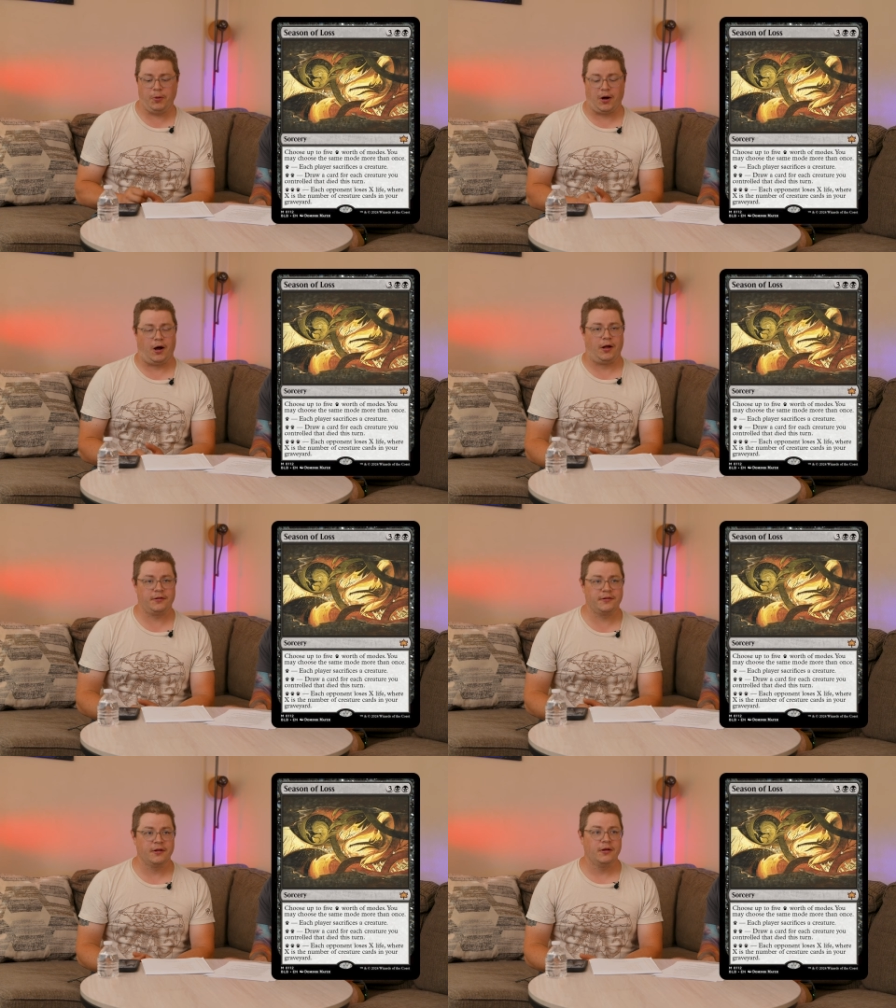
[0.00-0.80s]

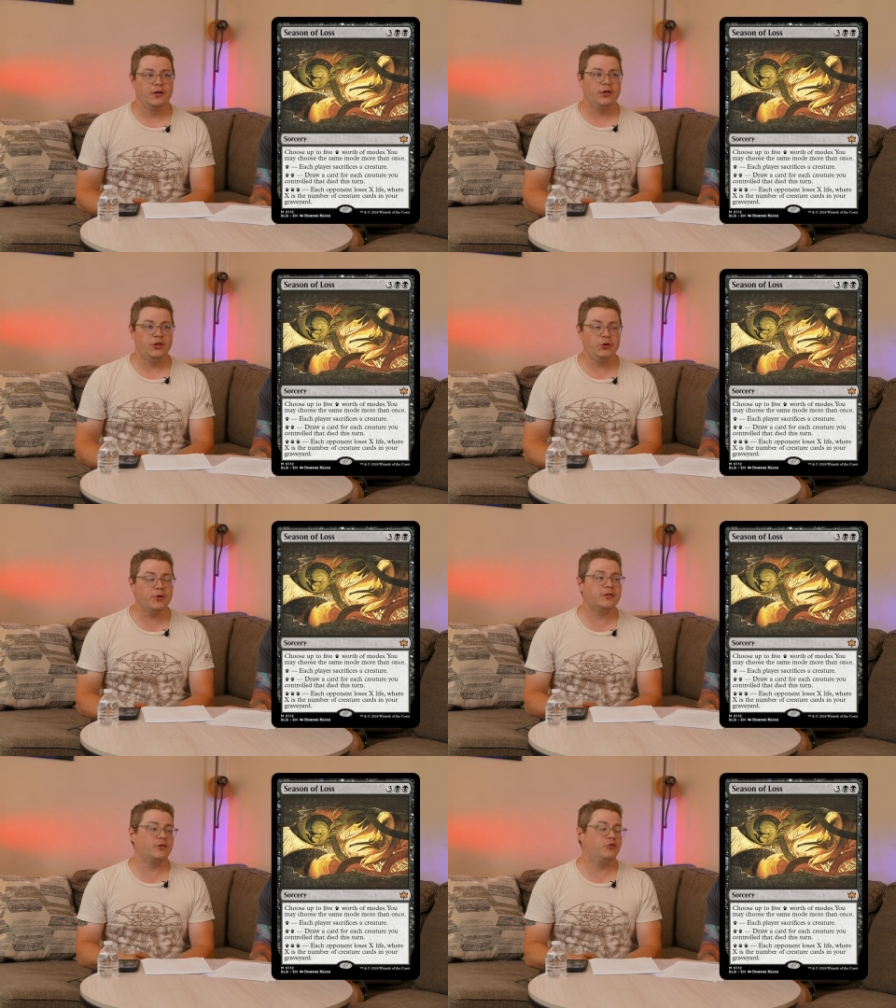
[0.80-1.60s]
paws, you
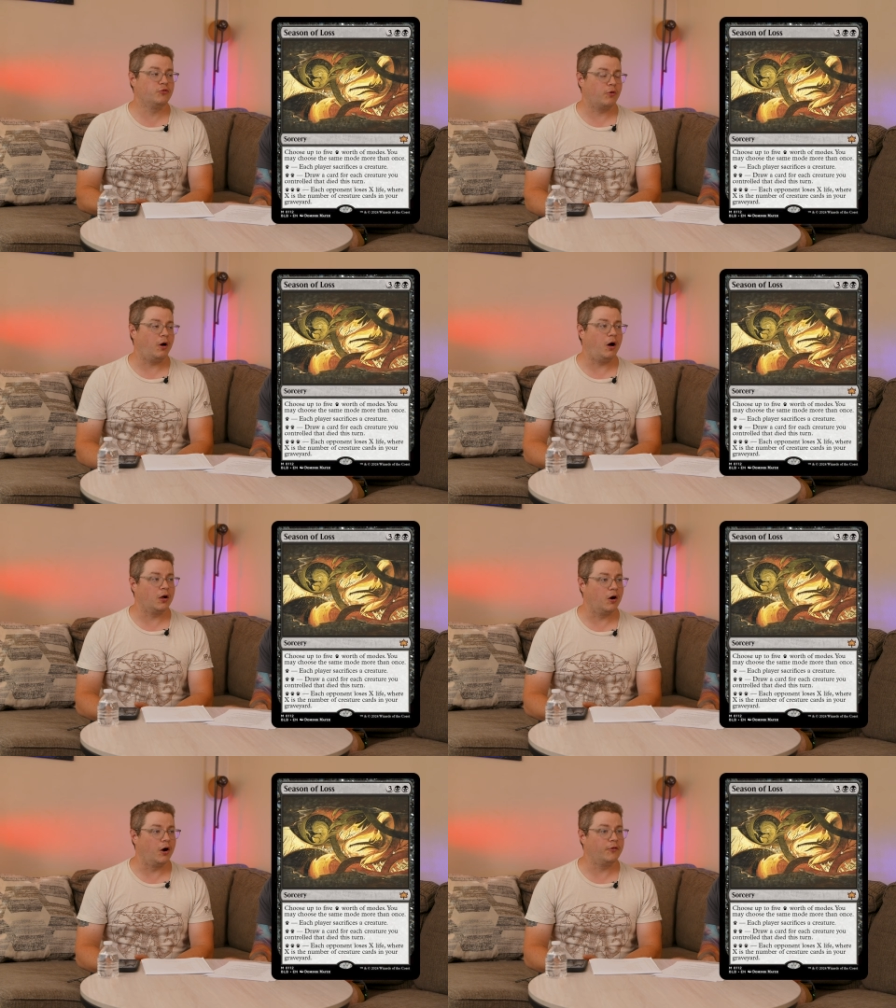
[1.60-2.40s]
get to draw a
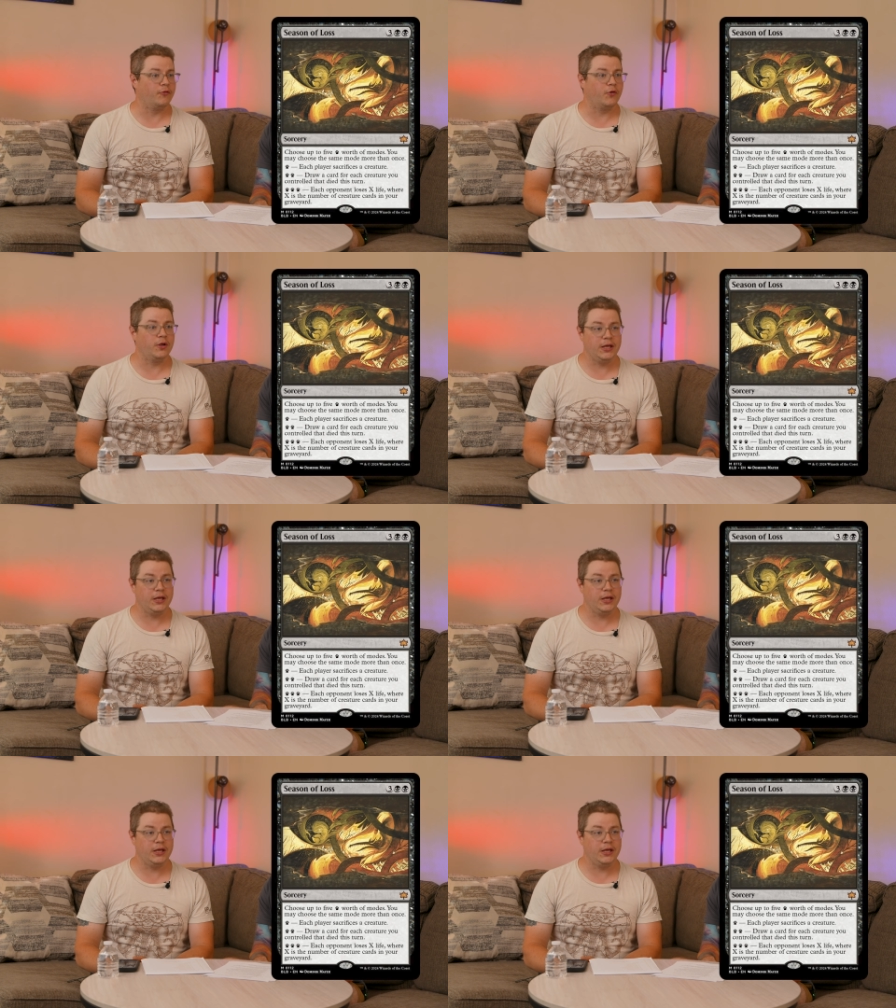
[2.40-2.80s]
card for